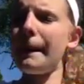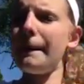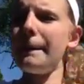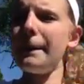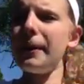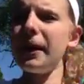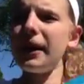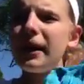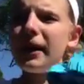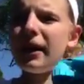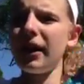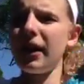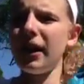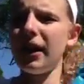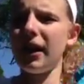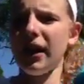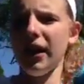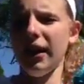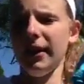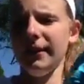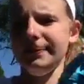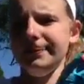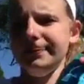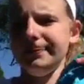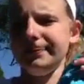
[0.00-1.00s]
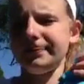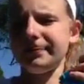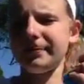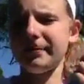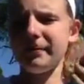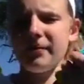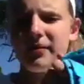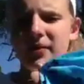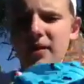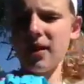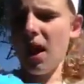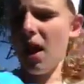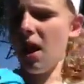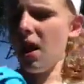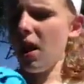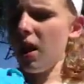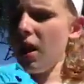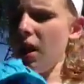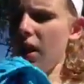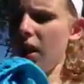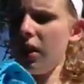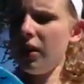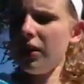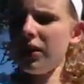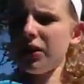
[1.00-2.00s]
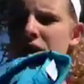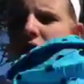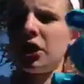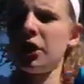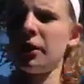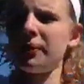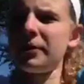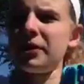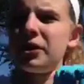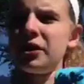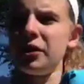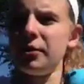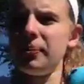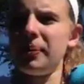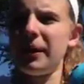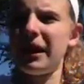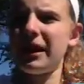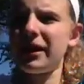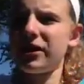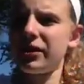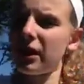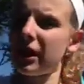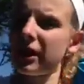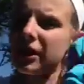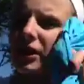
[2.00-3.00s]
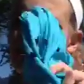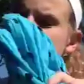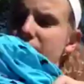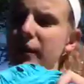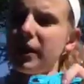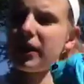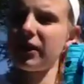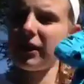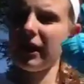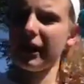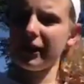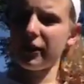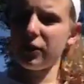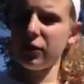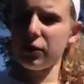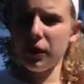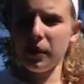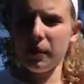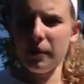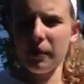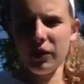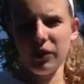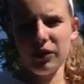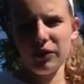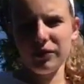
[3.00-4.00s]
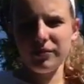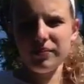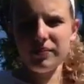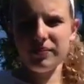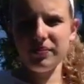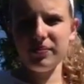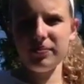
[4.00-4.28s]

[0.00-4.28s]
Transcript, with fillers: But um, the shirt was too big, so I just wear like normal